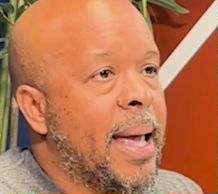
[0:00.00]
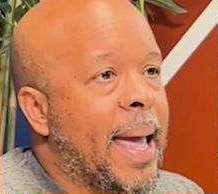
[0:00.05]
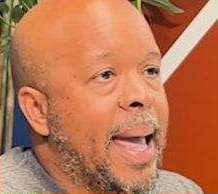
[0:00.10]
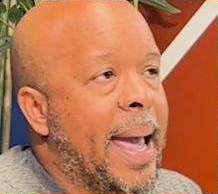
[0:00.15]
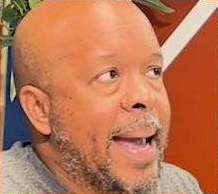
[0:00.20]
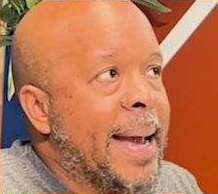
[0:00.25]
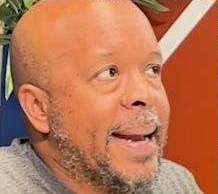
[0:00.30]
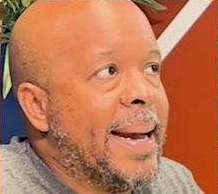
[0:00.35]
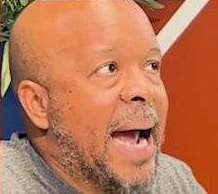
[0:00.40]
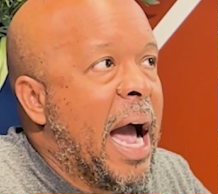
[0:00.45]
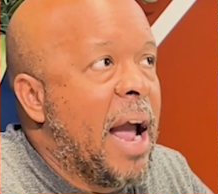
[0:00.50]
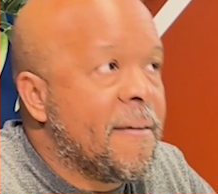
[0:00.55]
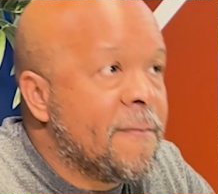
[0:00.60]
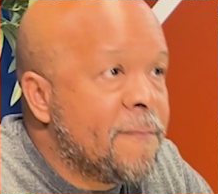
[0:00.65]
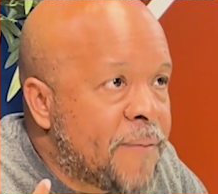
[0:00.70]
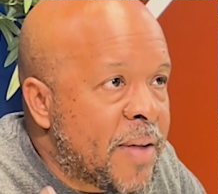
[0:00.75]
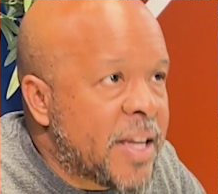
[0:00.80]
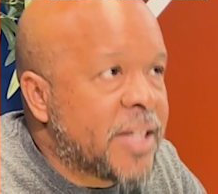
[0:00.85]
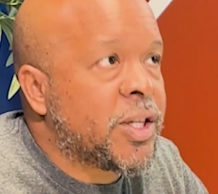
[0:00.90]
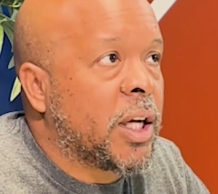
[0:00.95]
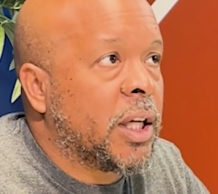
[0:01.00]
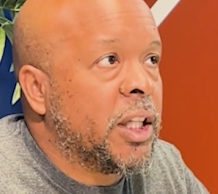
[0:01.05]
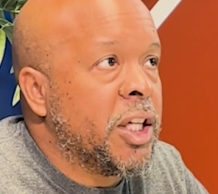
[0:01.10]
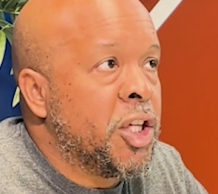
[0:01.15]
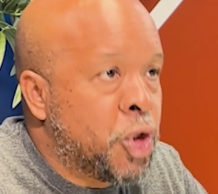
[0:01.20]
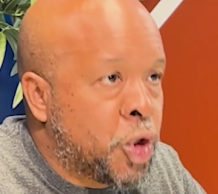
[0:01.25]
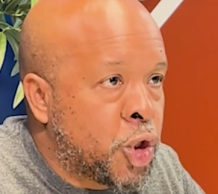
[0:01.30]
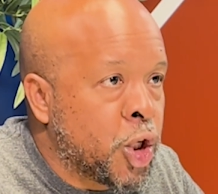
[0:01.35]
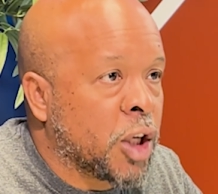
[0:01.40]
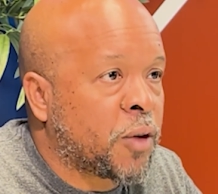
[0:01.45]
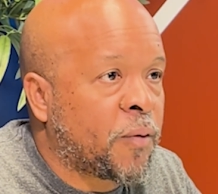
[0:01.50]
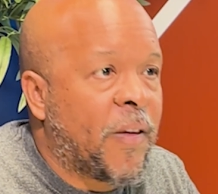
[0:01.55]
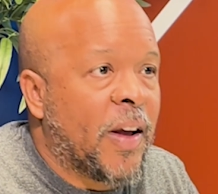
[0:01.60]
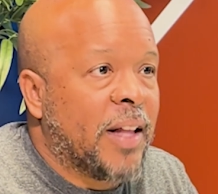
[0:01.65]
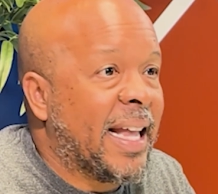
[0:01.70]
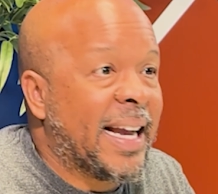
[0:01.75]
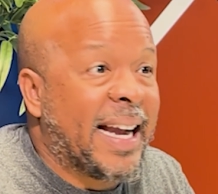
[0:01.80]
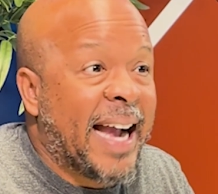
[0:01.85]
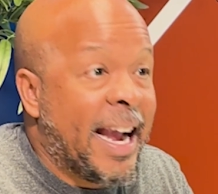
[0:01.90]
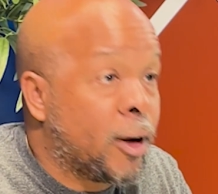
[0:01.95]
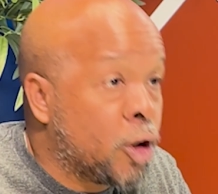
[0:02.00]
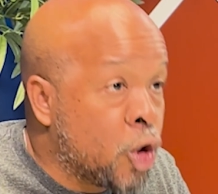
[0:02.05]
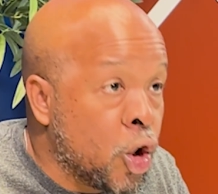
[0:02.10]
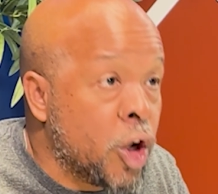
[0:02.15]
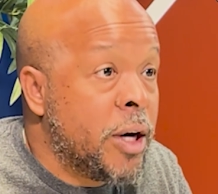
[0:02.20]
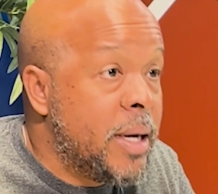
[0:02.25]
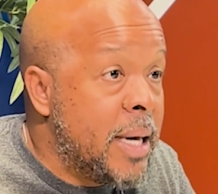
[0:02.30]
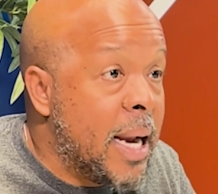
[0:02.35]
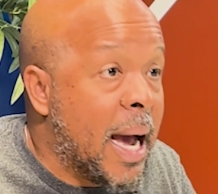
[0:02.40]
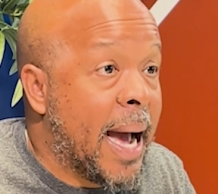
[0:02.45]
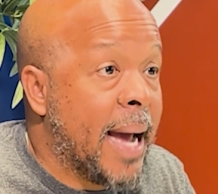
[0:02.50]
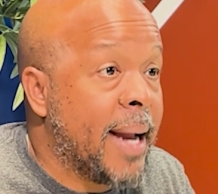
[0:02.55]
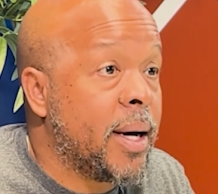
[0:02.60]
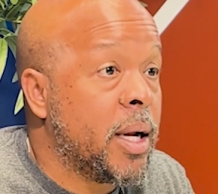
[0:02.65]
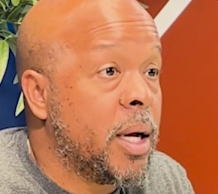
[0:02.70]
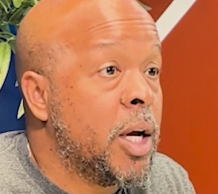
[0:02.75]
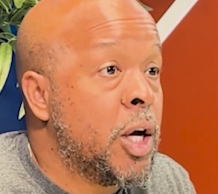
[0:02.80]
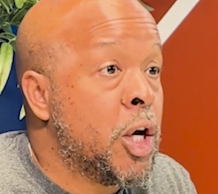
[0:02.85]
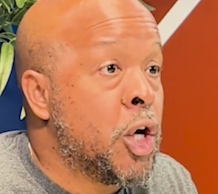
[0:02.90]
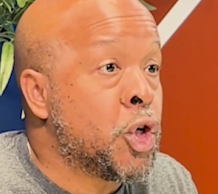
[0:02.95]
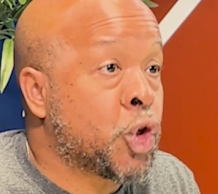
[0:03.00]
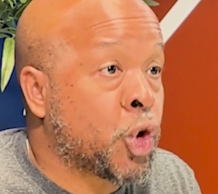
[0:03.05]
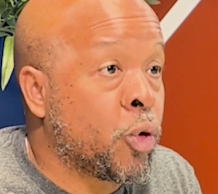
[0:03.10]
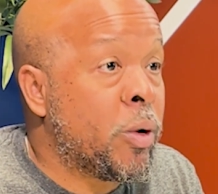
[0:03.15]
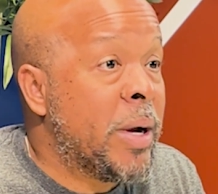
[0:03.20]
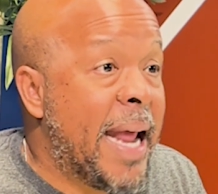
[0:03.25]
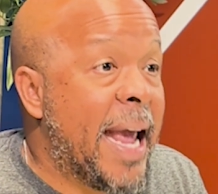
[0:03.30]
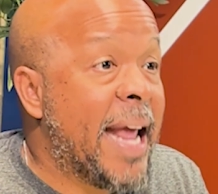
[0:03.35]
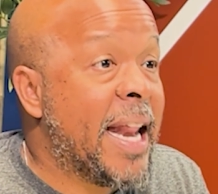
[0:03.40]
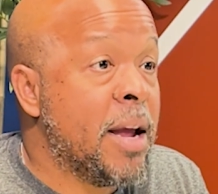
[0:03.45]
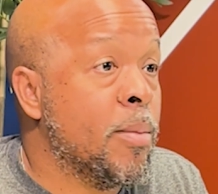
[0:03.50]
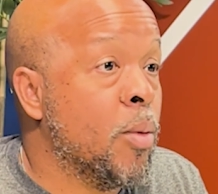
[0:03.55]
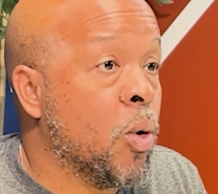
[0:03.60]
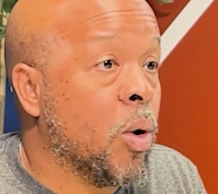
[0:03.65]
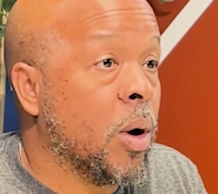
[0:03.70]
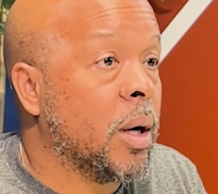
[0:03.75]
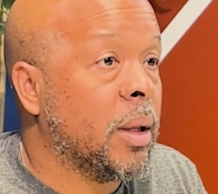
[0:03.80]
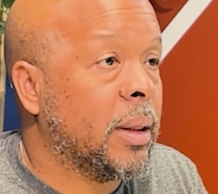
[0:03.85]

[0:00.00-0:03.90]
And I physically just felt like I could not treat anymore.